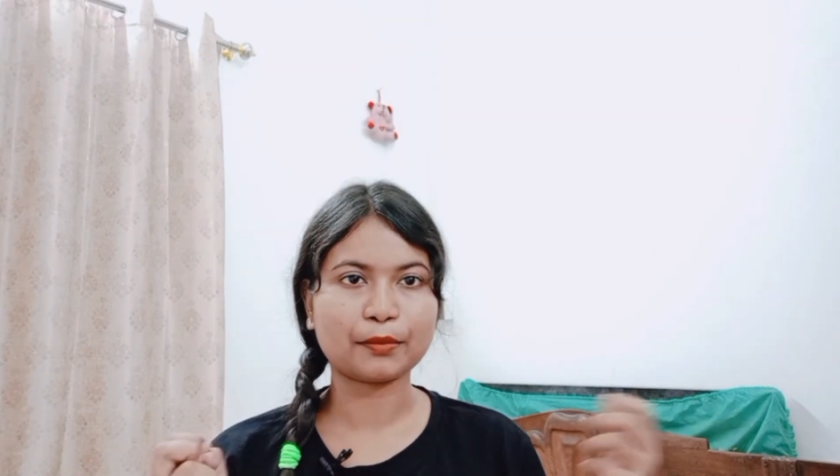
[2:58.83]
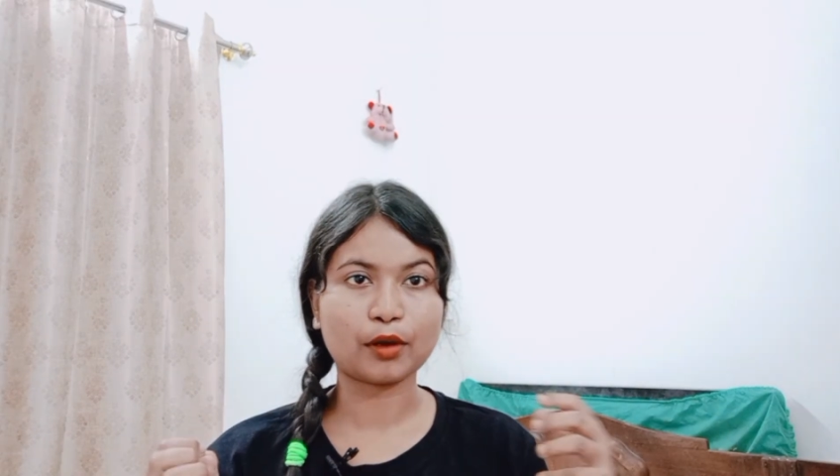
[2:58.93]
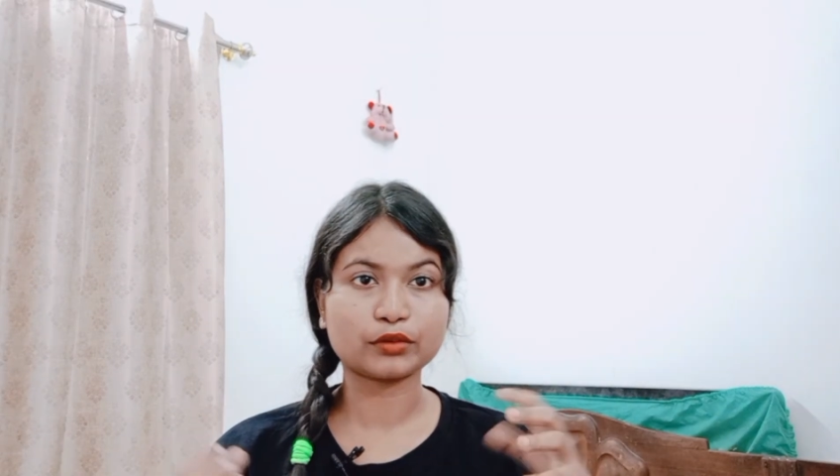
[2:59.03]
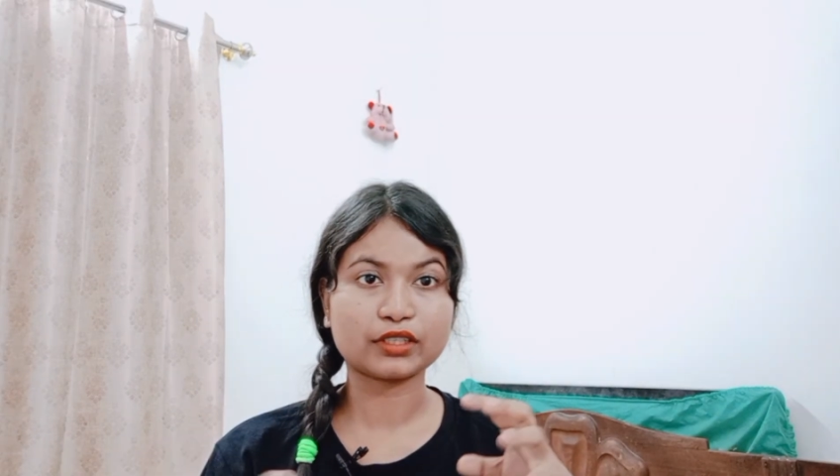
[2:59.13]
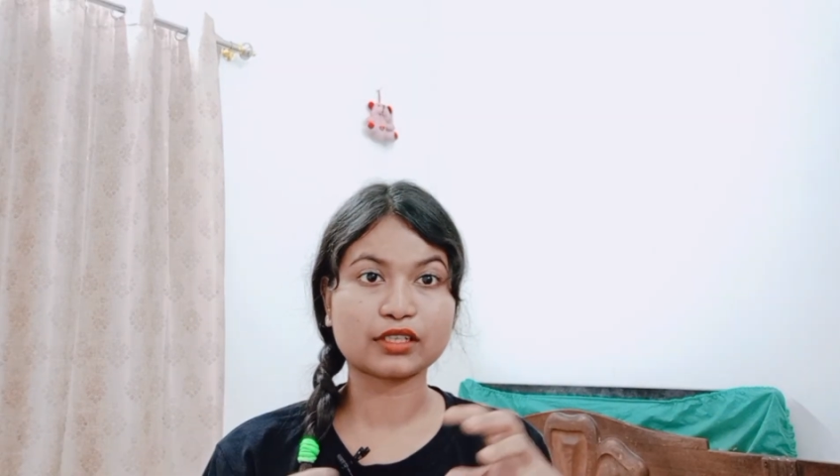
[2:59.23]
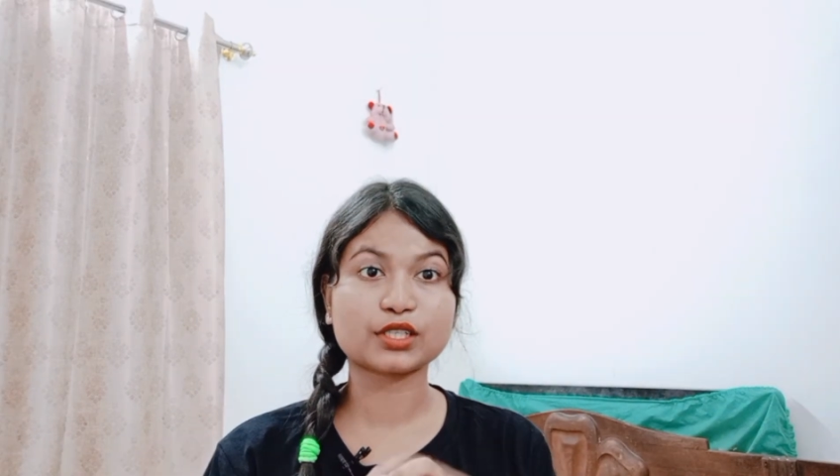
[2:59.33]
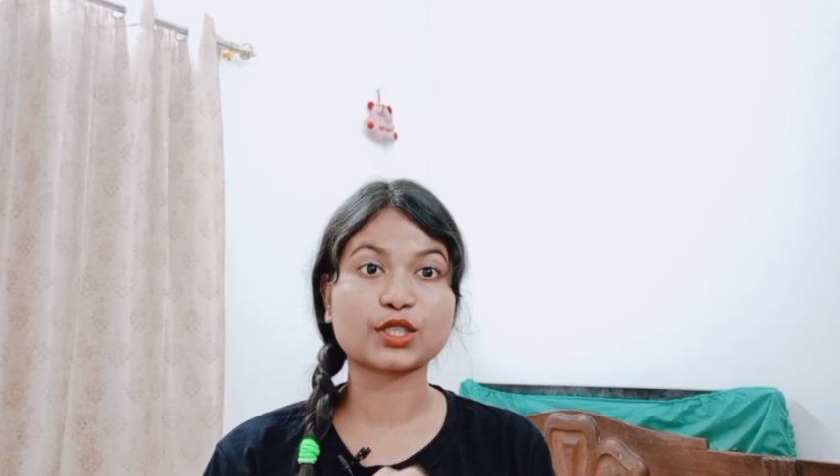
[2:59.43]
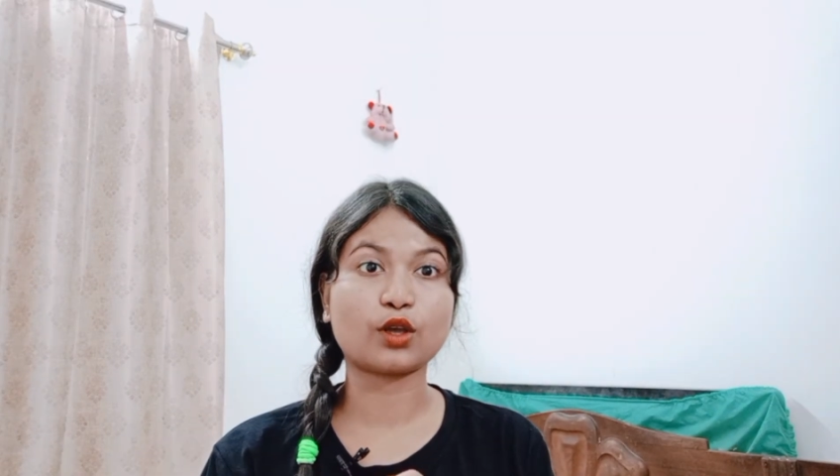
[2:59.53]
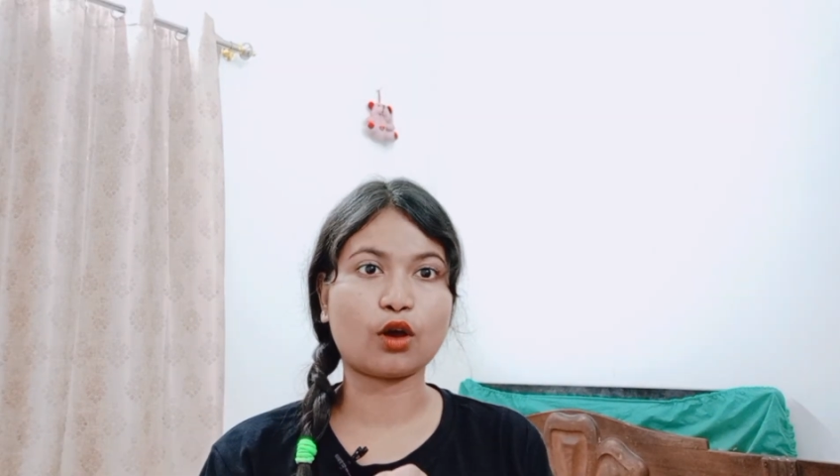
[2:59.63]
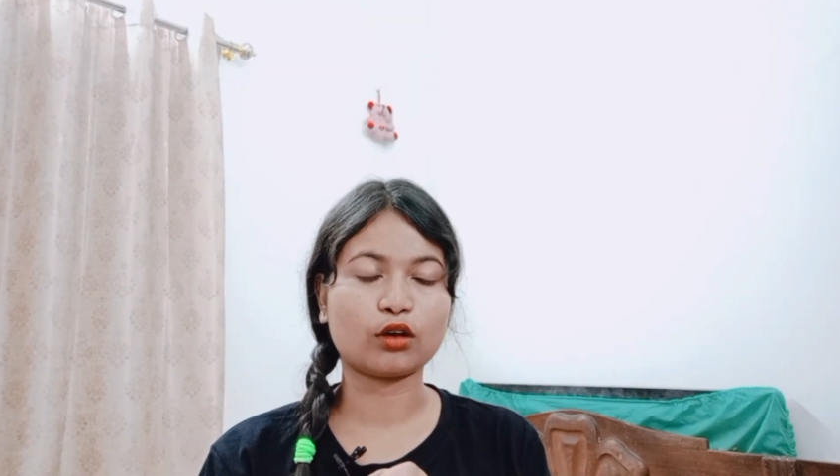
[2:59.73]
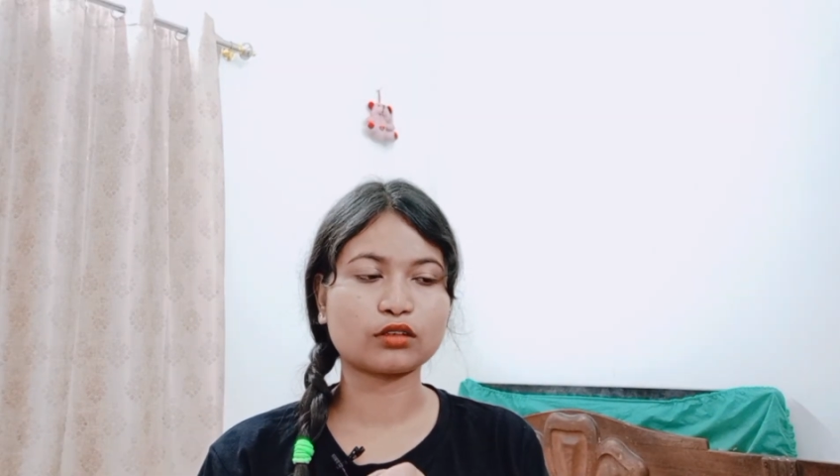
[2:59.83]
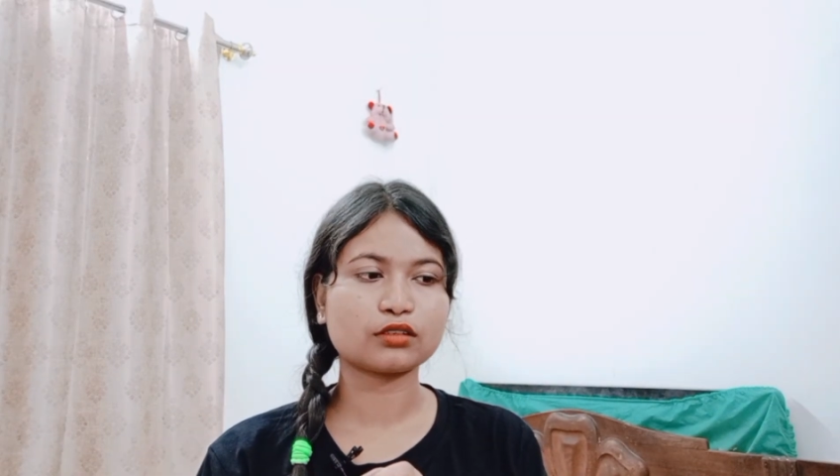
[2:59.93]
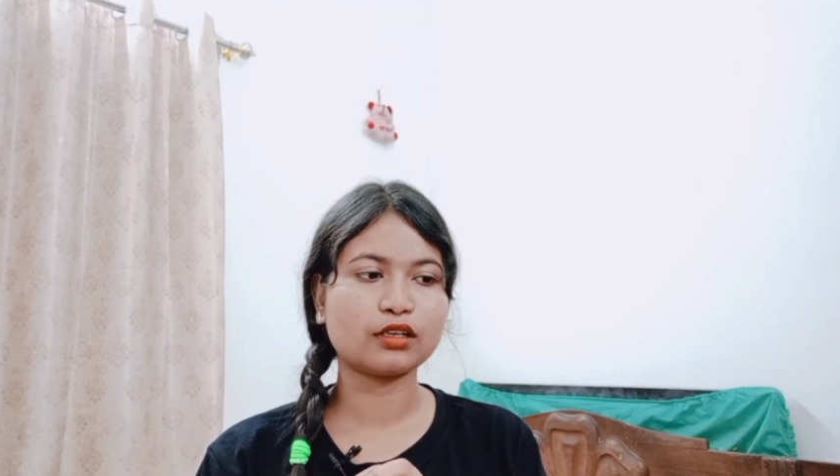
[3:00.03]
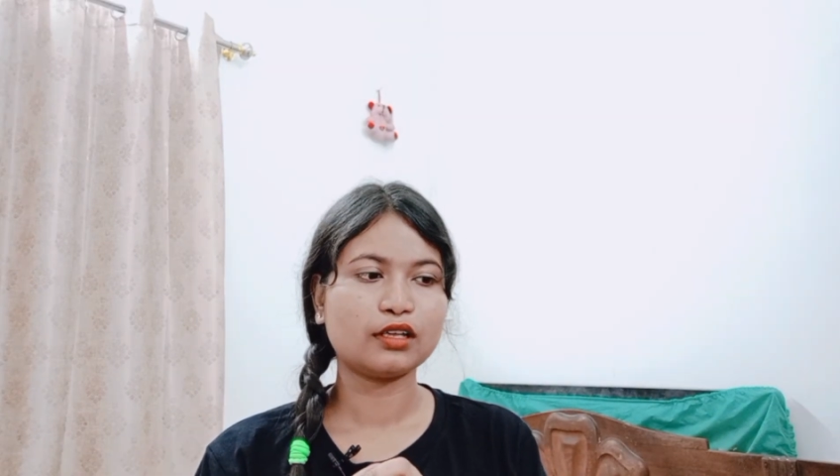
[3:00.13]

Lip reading: about that song,